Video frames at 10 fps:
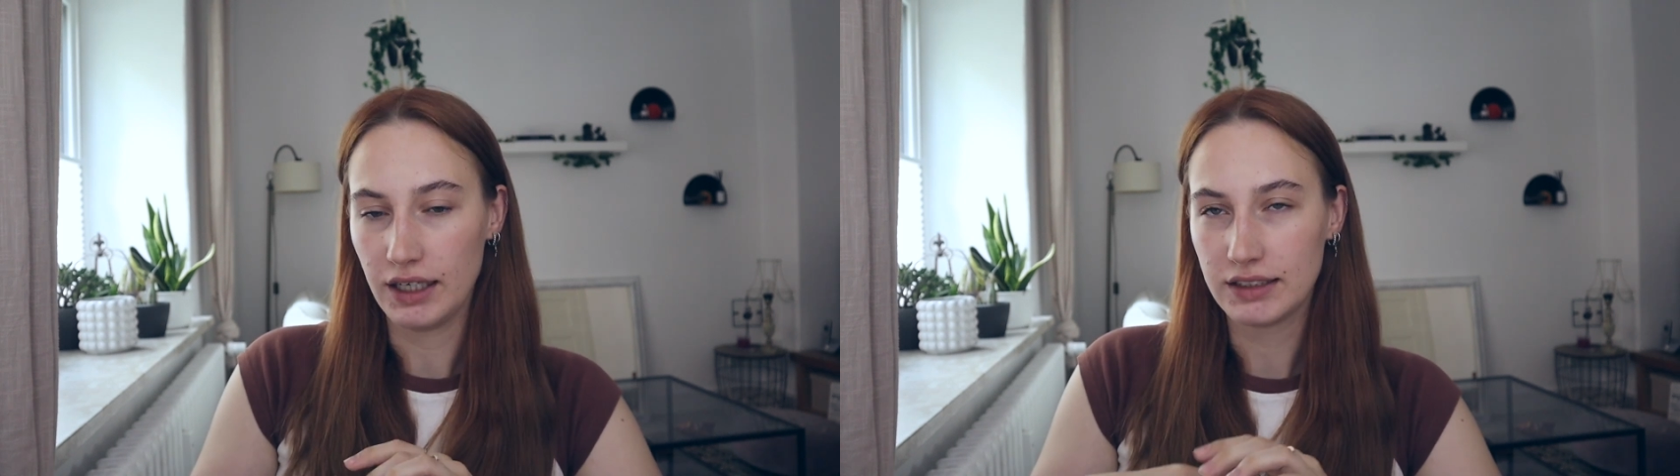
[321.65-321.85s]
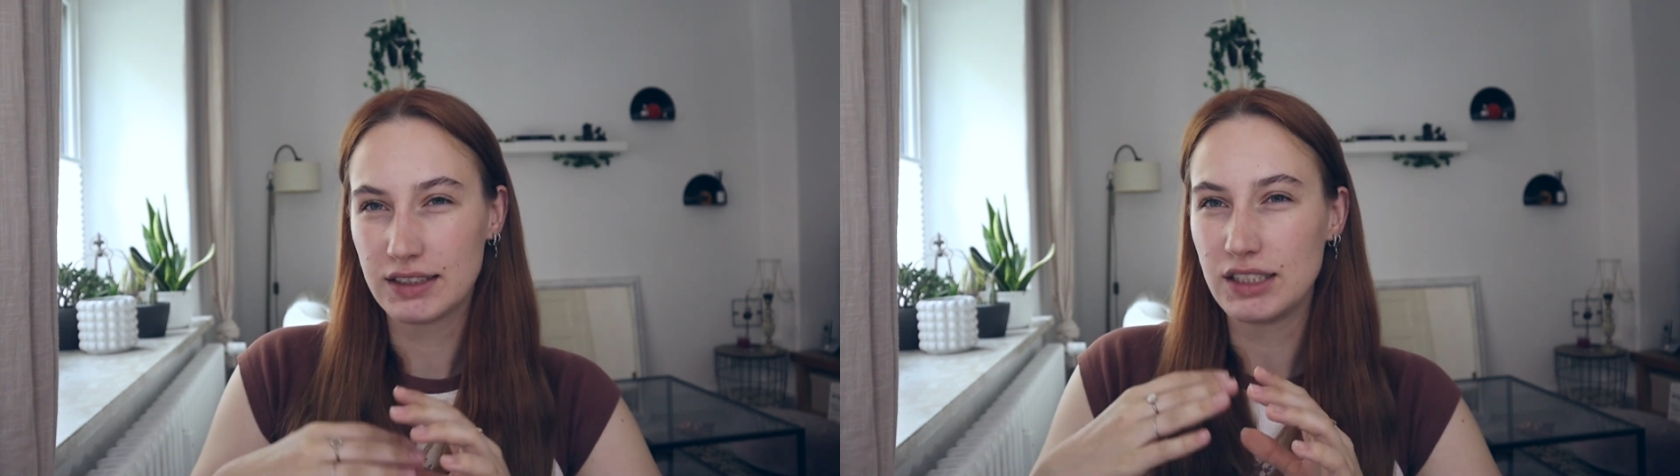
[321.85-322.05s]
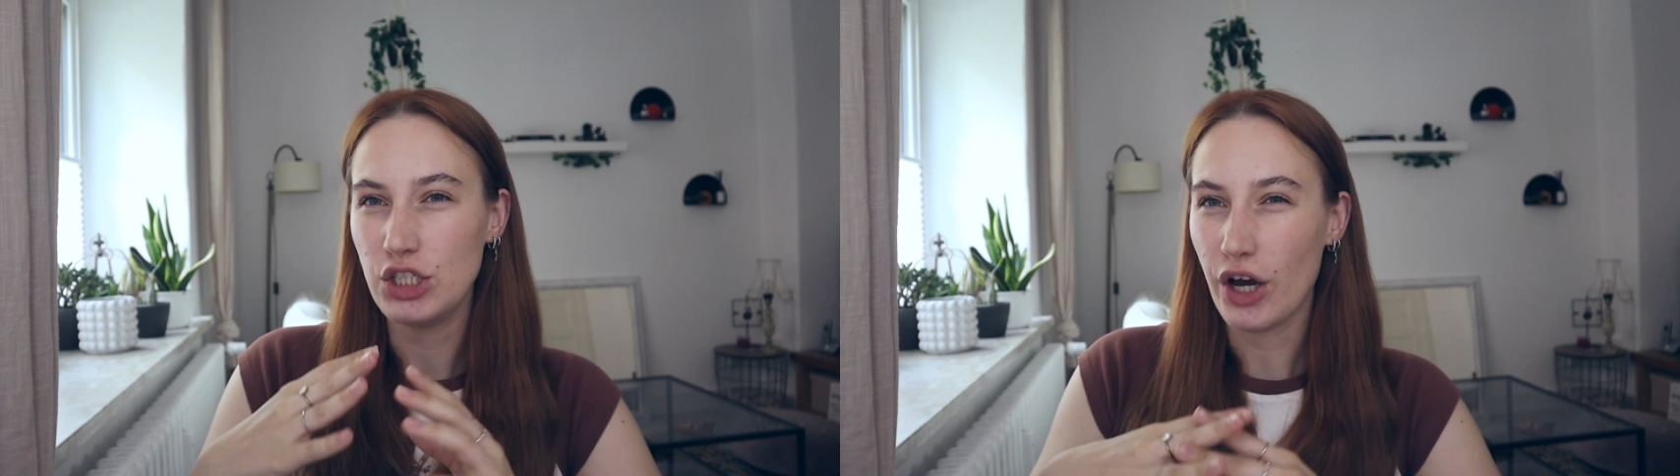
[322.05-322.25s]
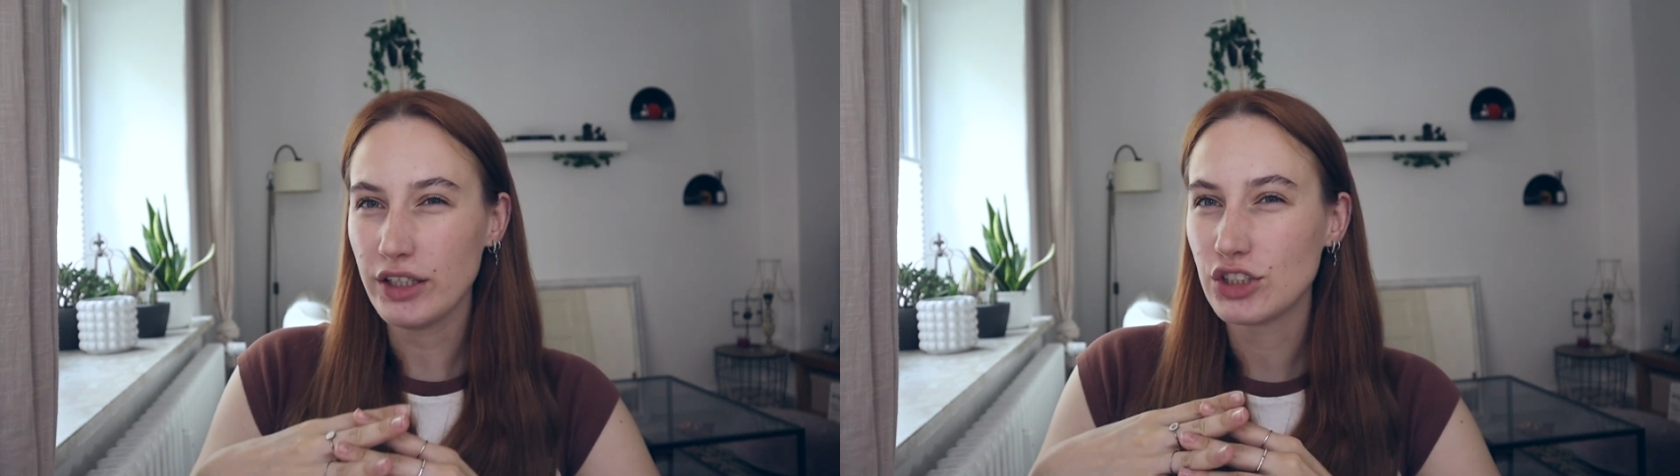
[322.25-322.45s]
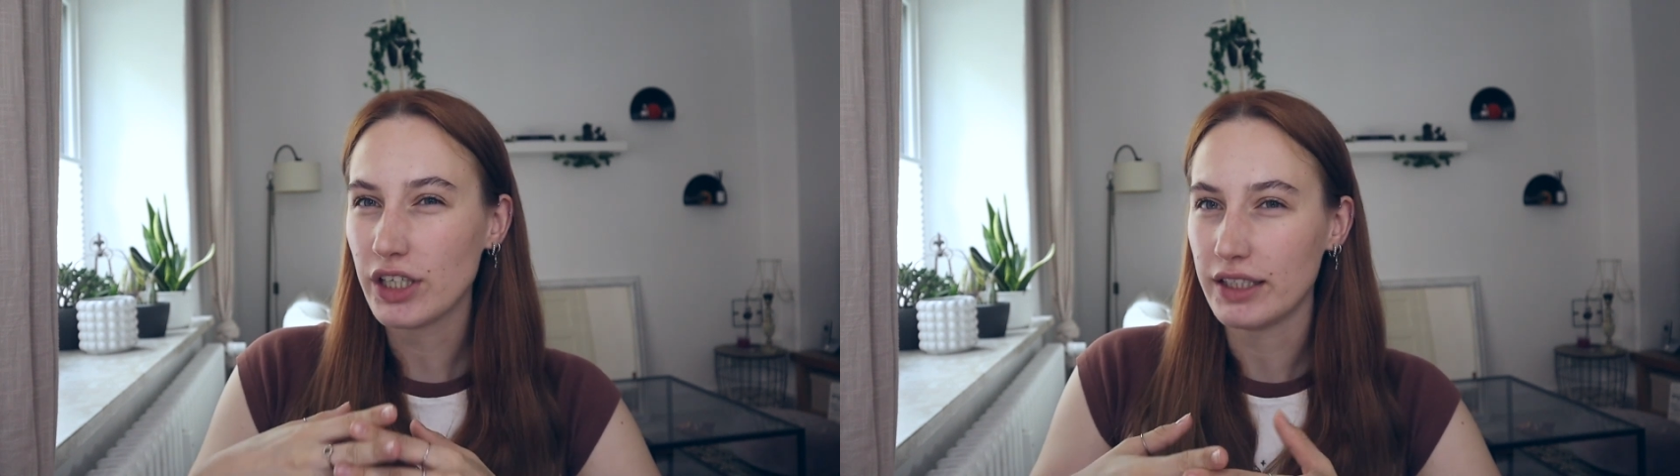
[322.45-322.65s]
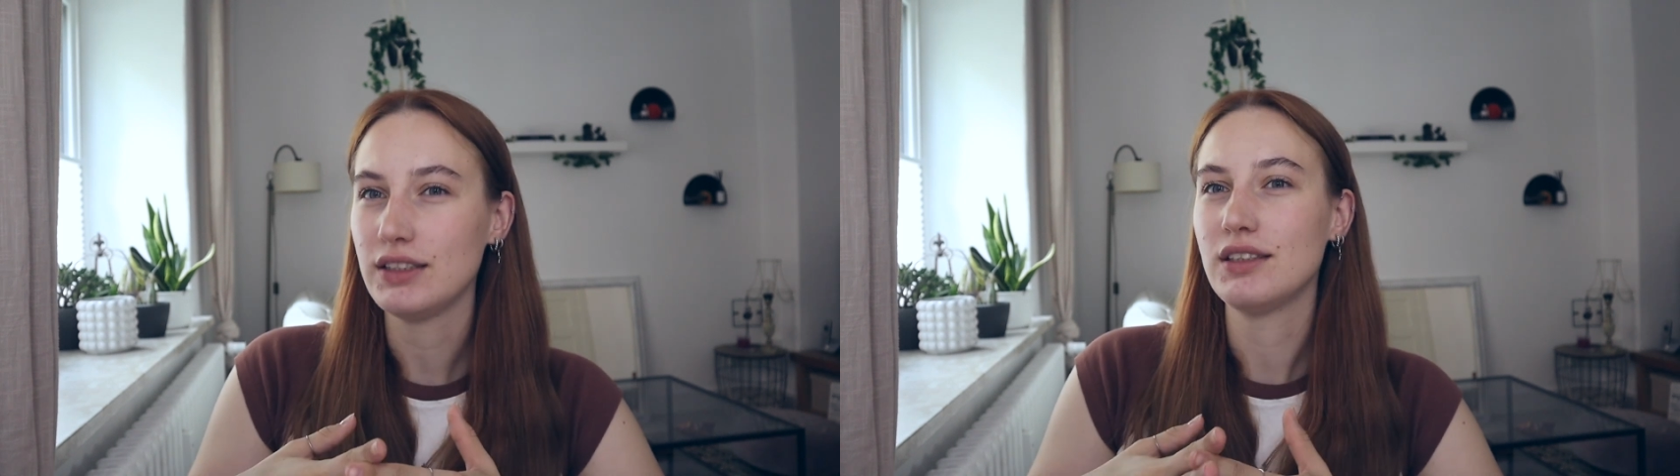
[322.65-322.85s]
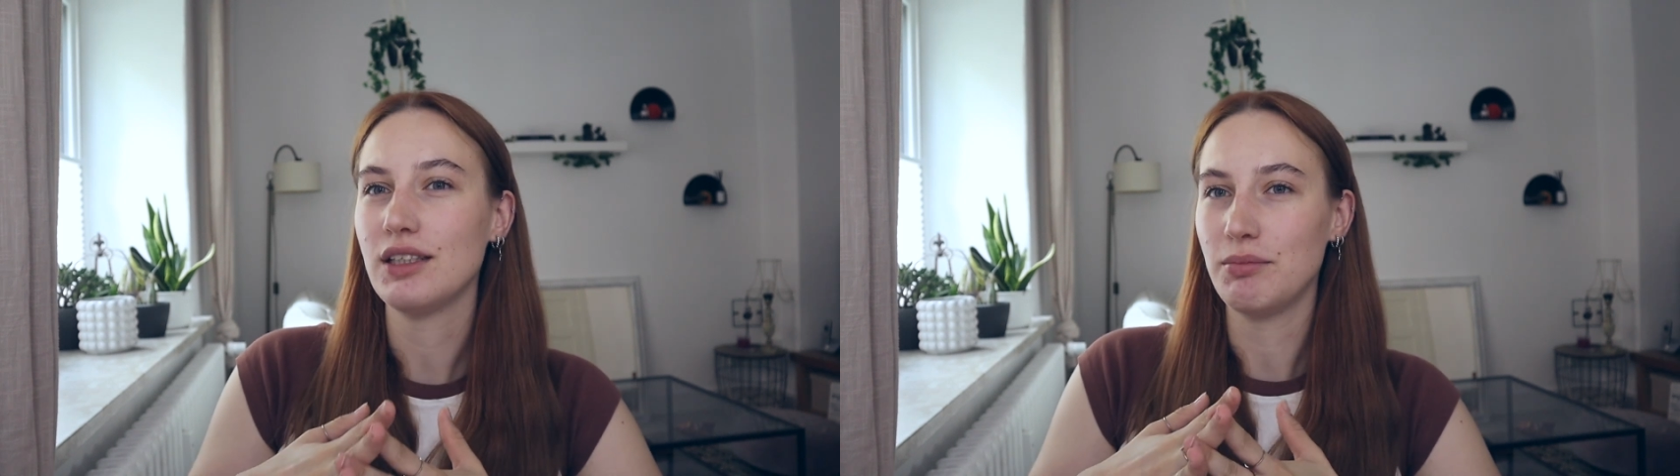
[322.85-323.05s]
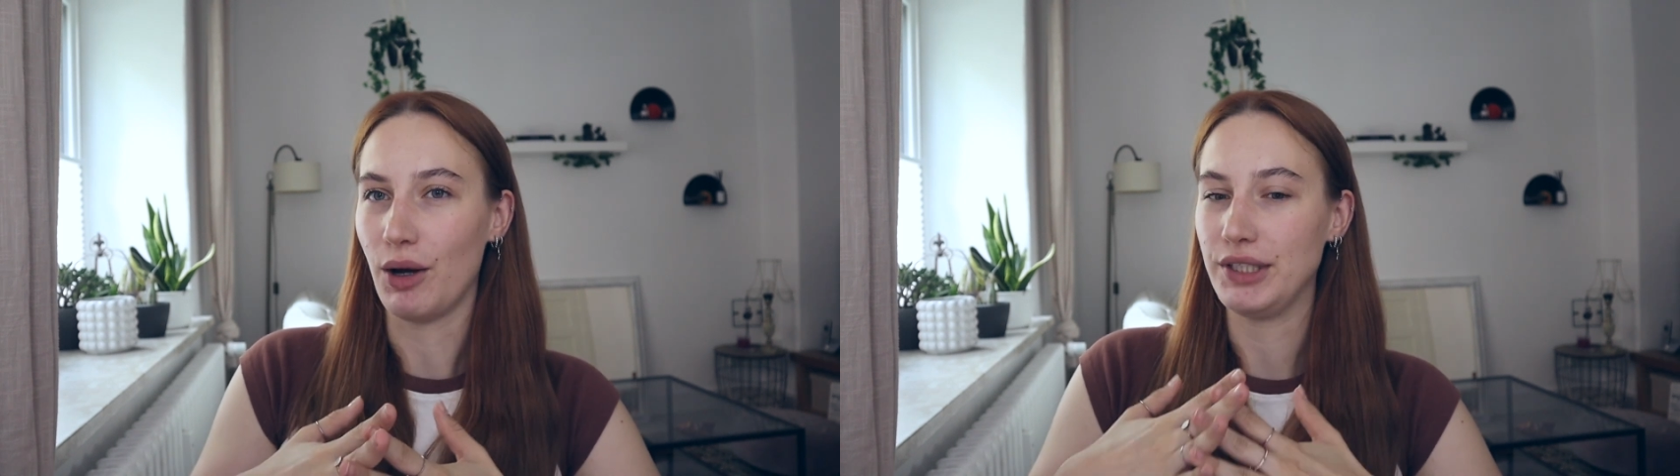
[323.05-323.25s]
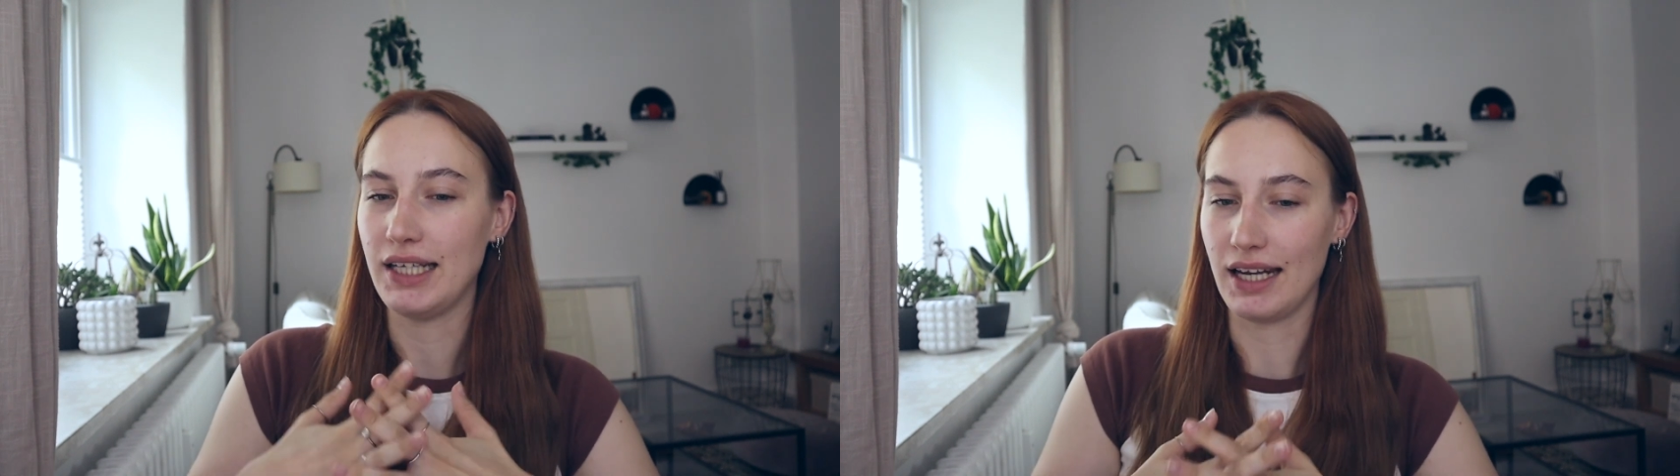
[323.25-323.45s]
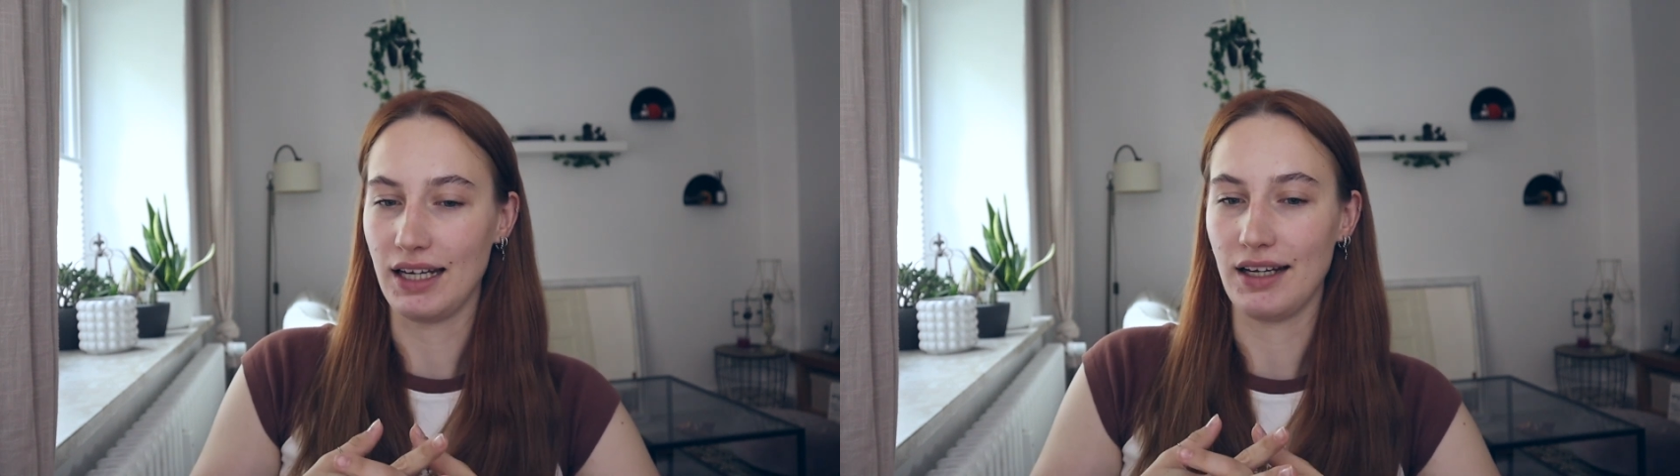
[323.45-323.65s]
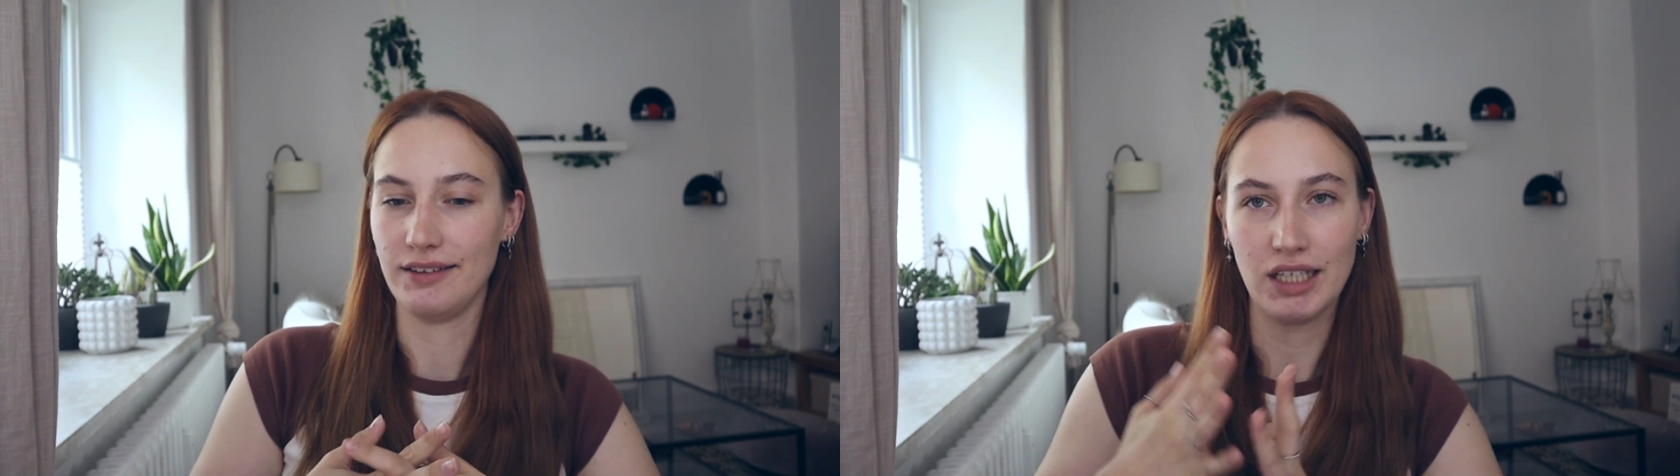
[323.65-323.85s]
It's not just about getting